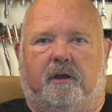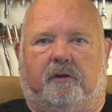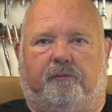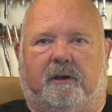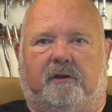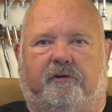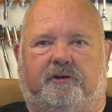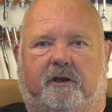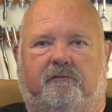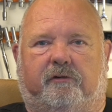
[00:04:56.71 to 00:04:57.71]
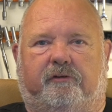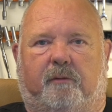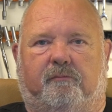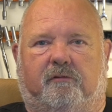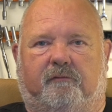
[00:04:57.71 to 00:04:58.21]
as well as a generous
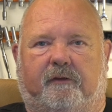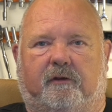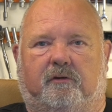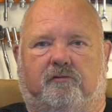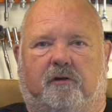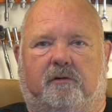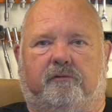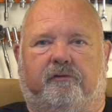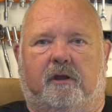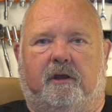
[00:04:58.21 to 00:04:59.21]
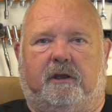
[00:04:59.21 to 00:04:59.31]
number of other controls,